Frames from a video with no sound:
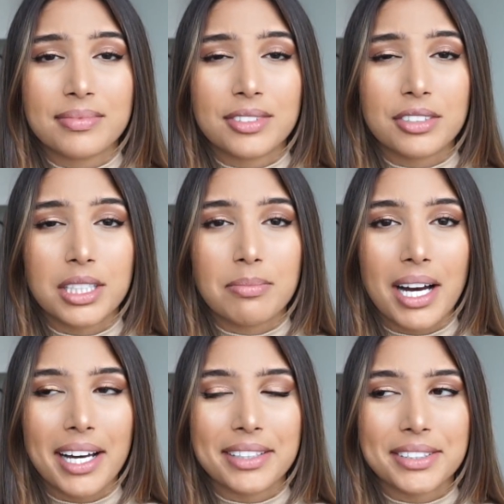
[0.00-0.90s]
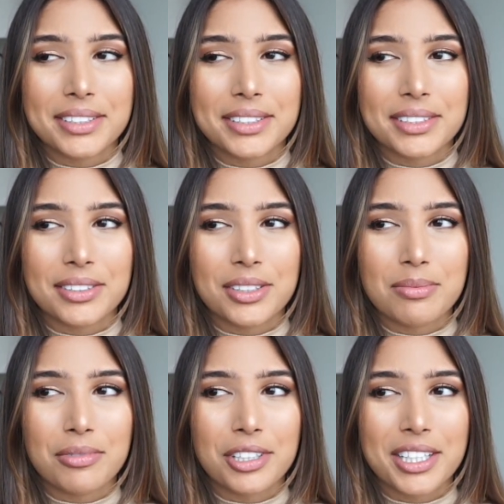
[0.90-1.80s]
3 miles
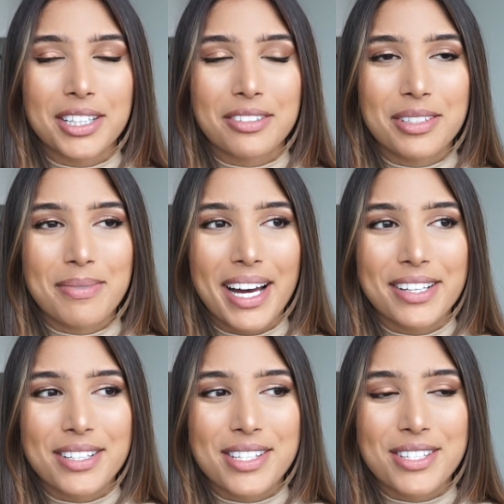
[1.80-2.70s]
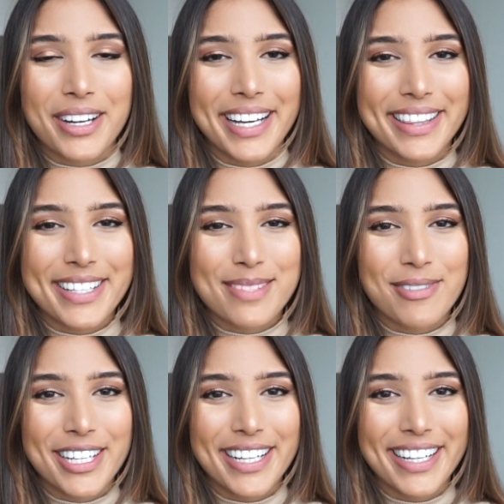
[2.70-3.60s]
or more than 3 miles straight this
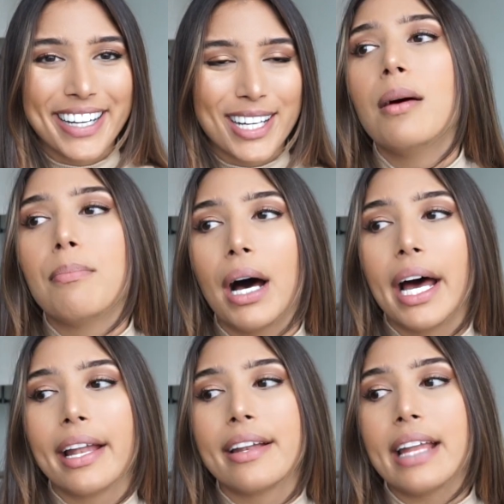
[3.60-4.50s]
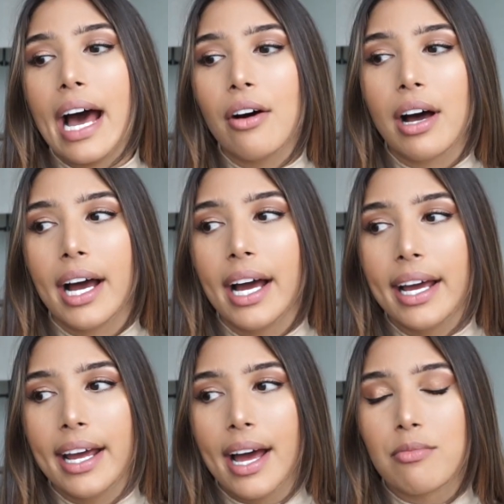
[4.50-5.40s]
morning. But now
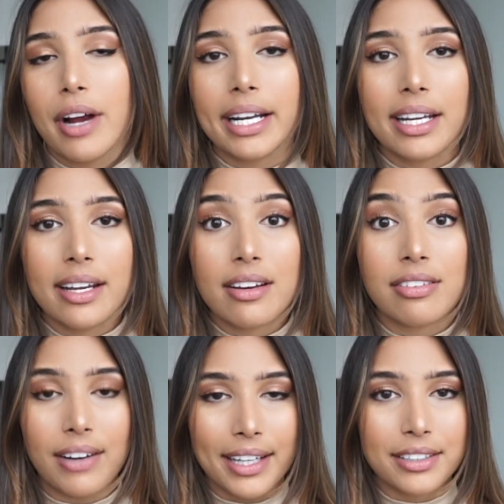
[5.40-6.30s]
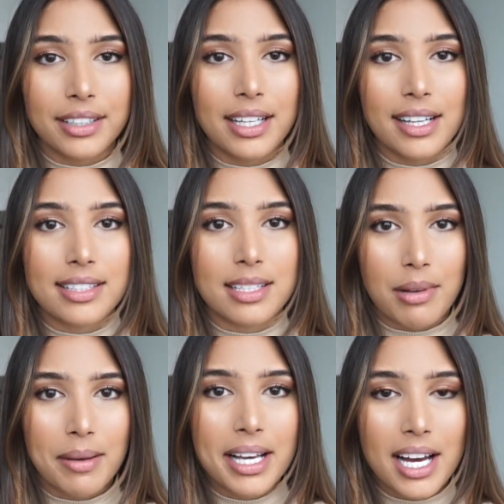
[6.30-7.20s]
I am ready, finally did
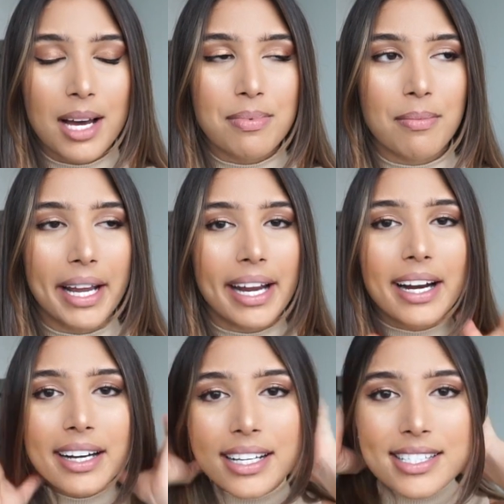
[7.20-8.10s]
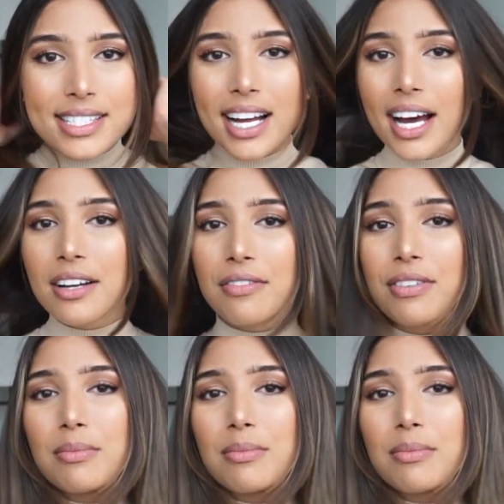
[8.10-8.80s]
my makeup, my hair is done from